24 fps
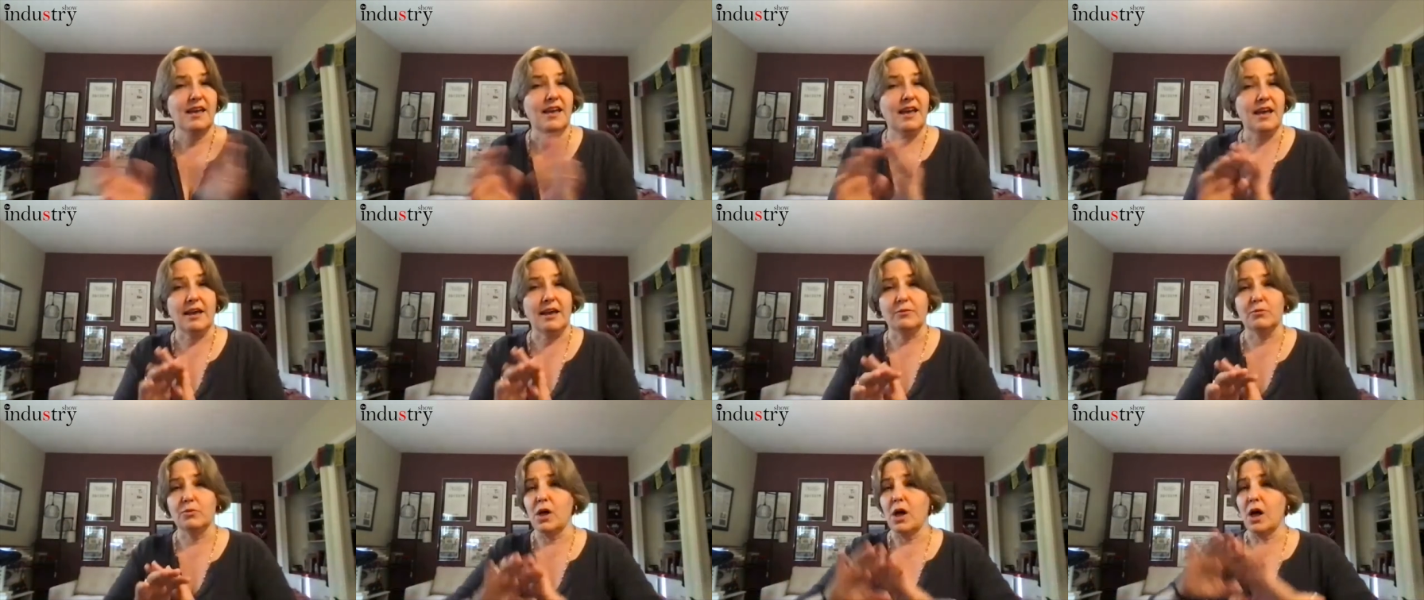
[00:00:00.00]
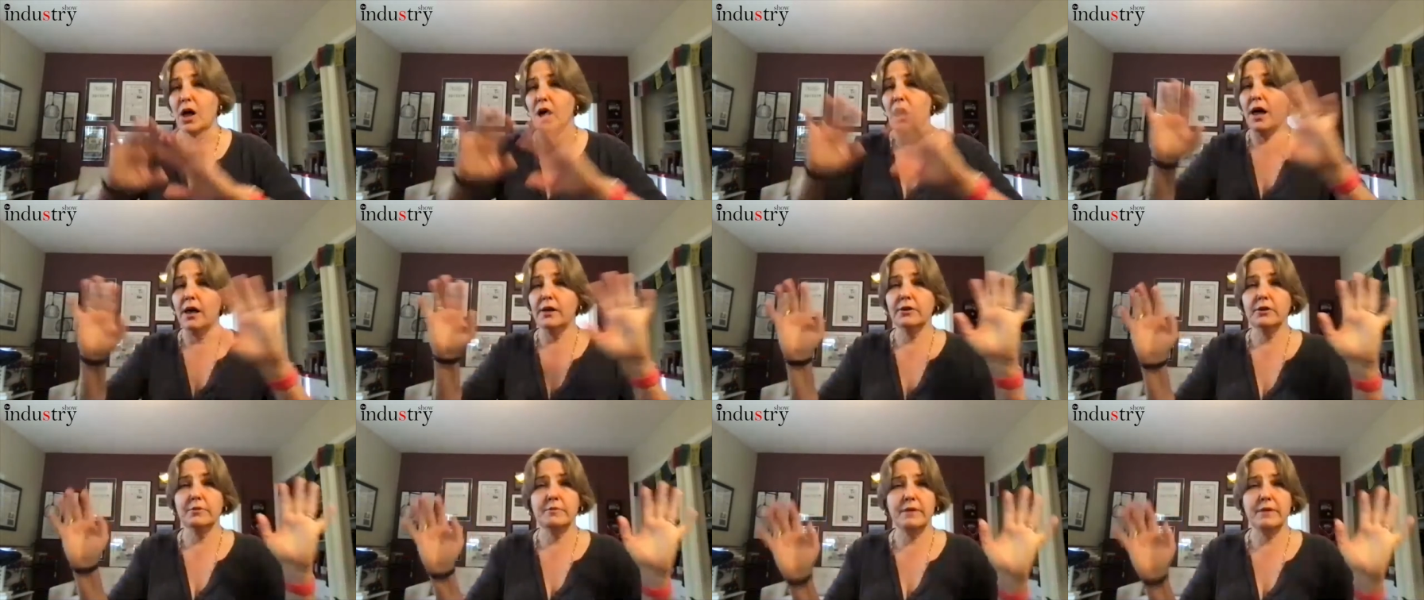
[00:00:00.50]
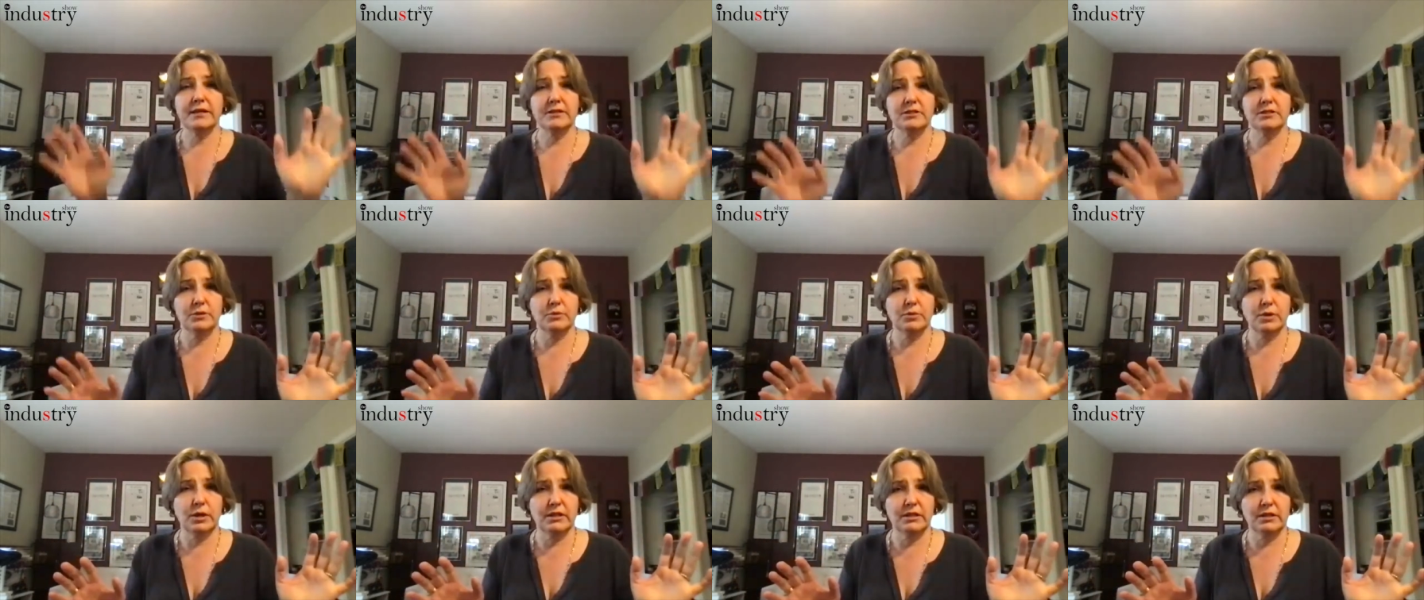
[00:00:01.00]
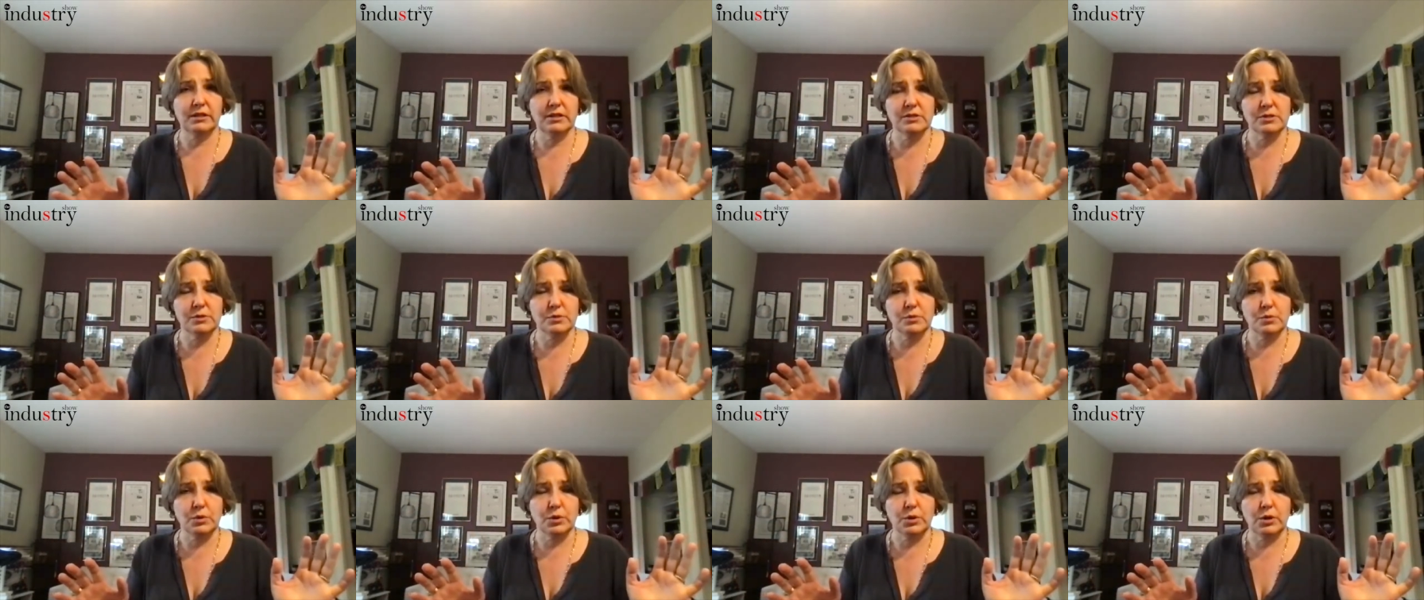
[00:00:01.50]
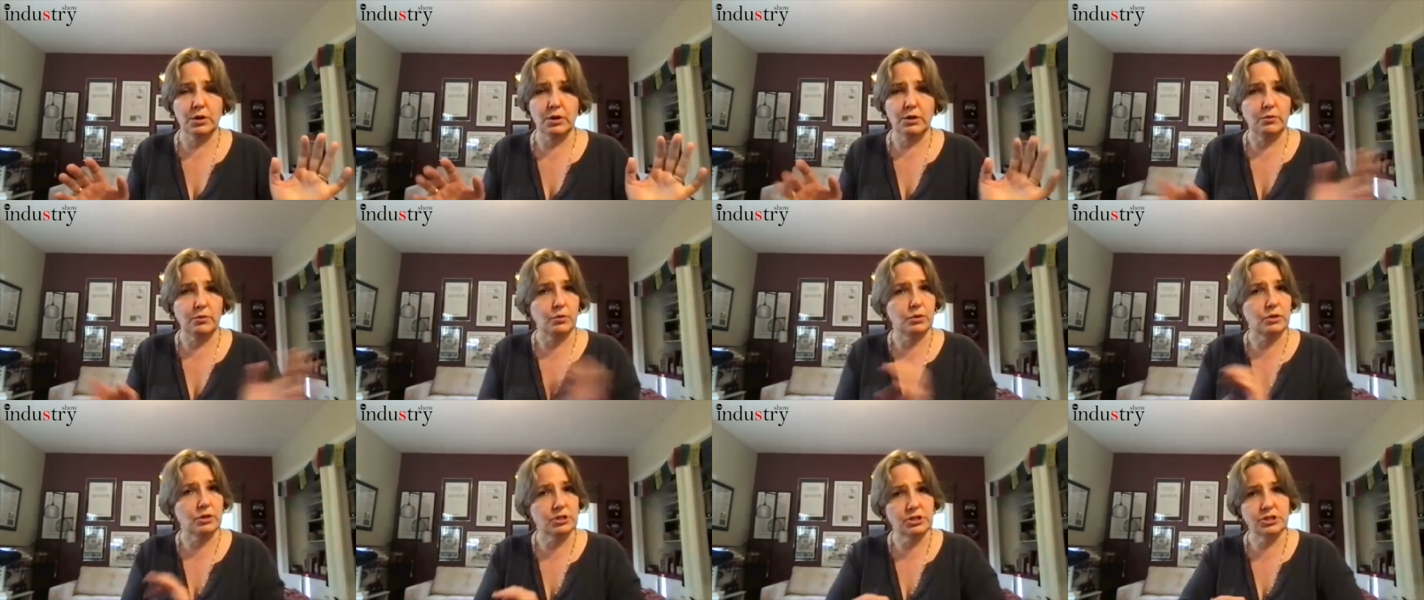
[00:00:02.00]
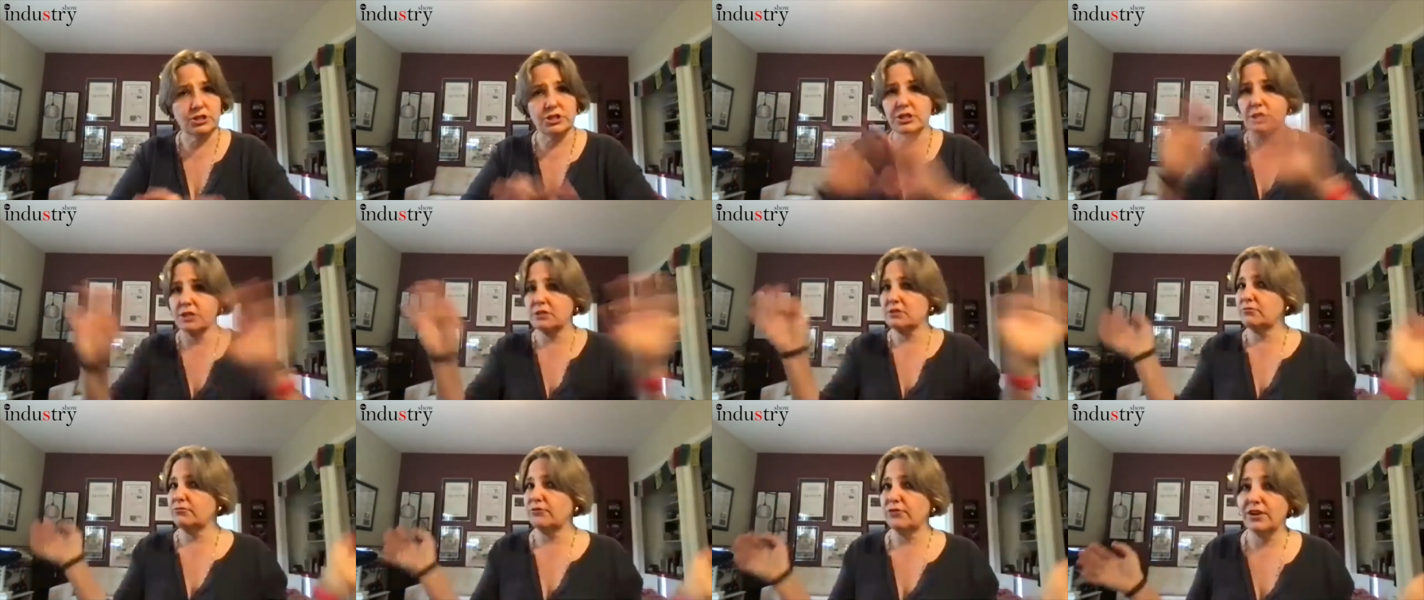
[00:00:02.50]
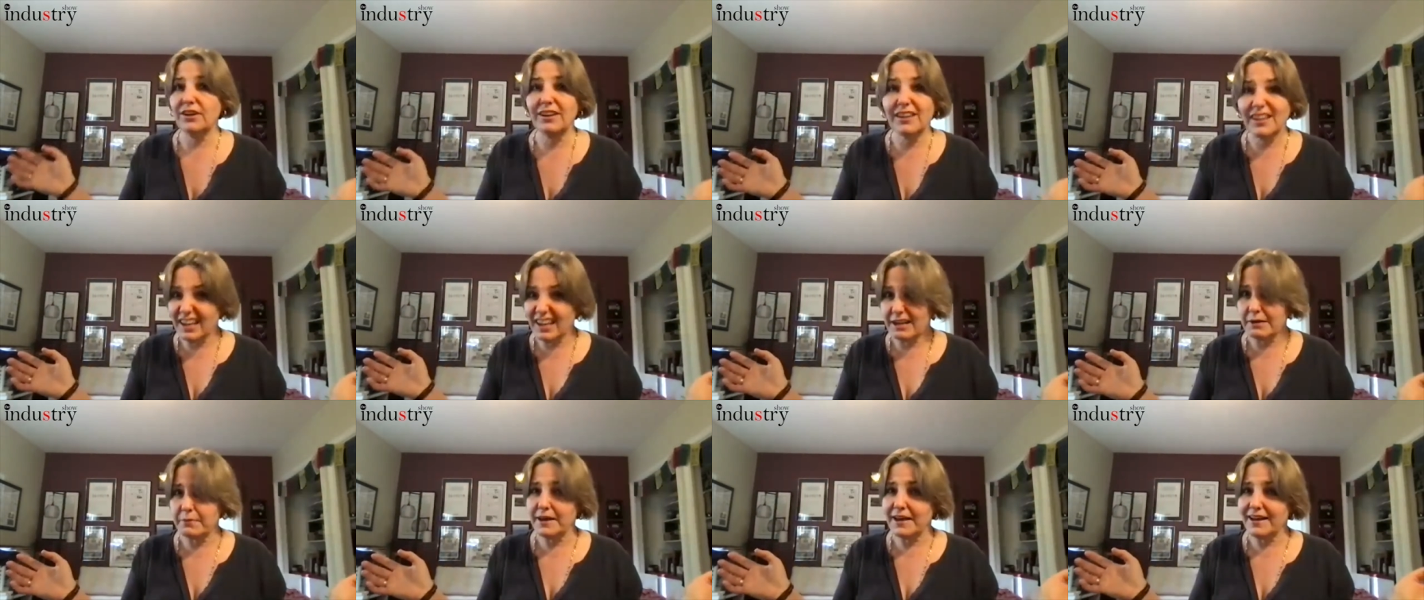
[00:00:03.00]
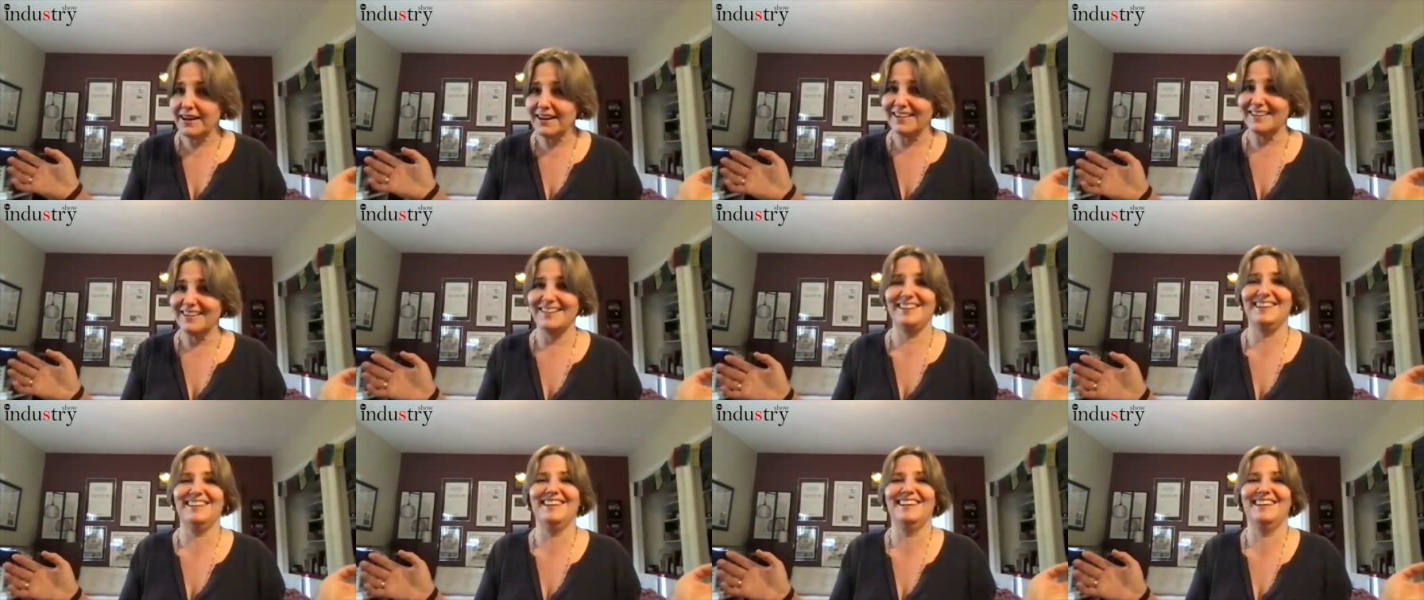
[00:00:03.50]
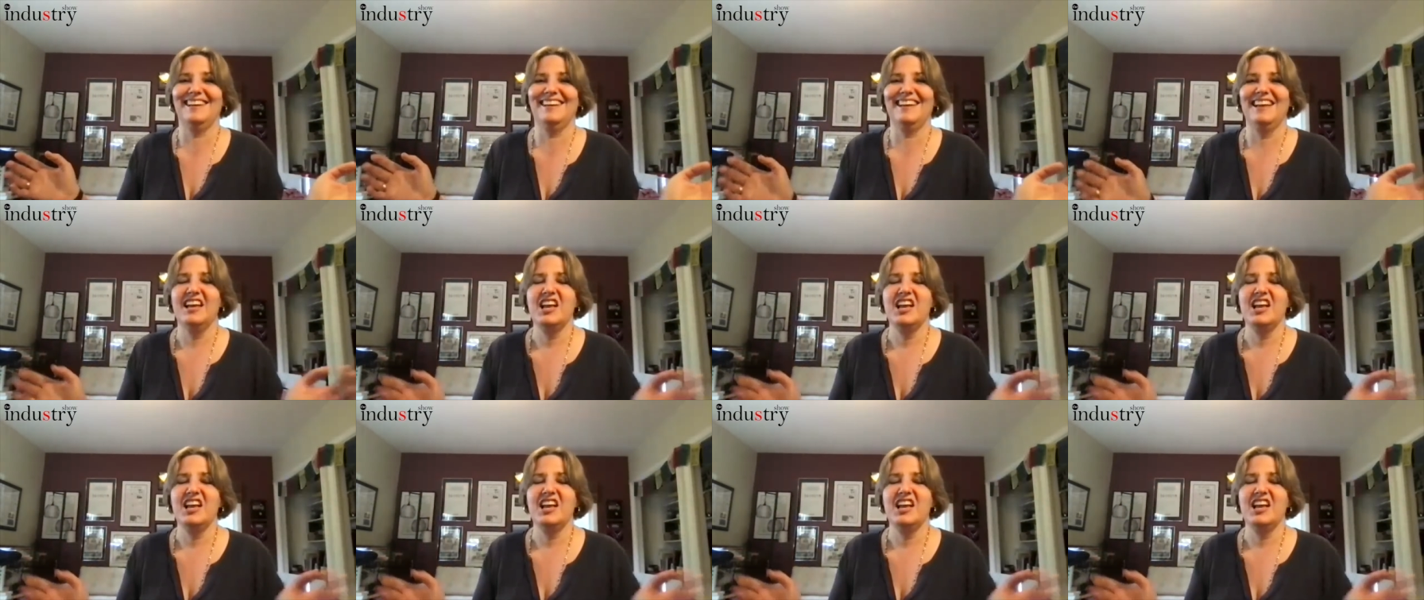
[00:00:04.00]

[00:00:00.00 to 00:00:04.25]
and we'll all go back to the way things were and we just forget about it.